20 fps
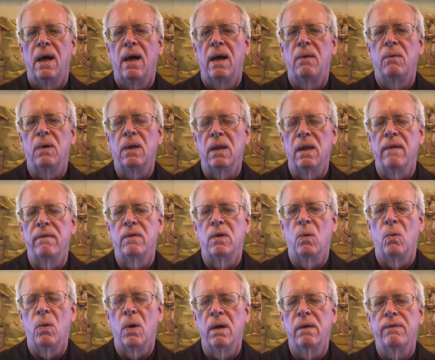We live in a
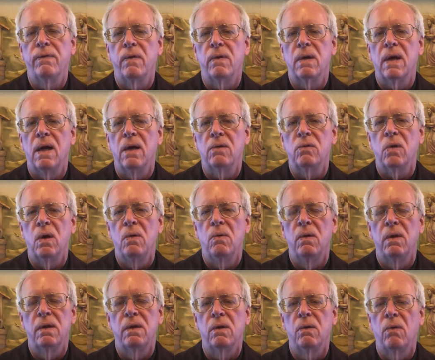wonderful country
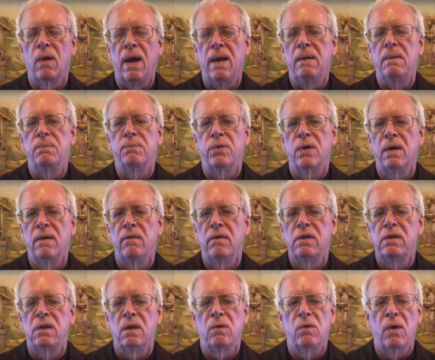with great
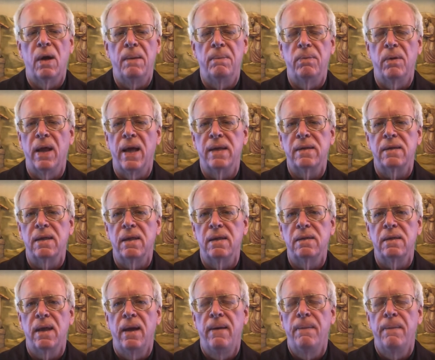privilege and great blessings,